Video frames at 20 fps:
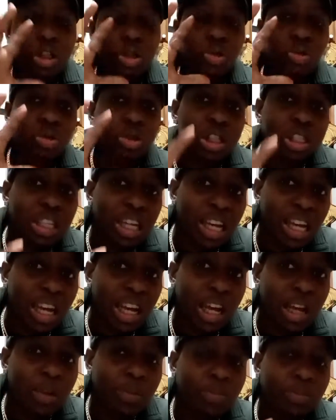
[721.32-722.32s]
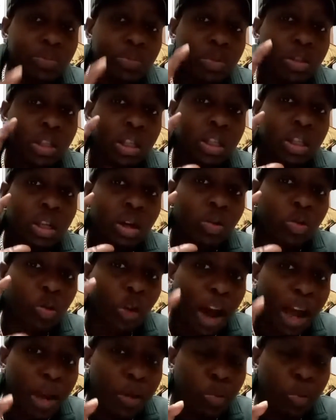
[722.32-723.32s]
to see the
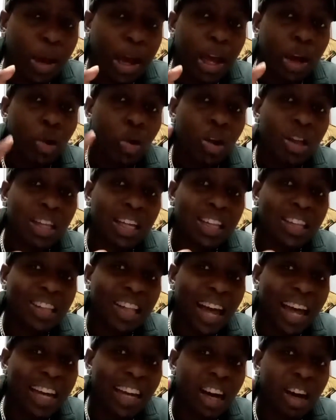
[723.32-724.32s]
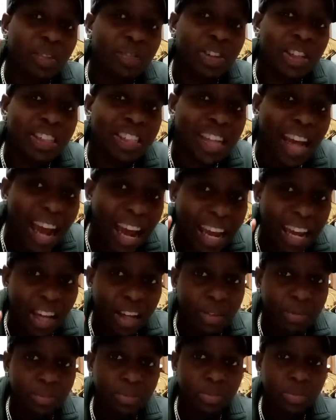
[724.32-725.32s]
right way or the light of
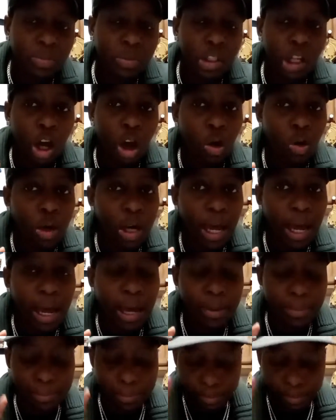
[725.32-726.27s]
day, okay,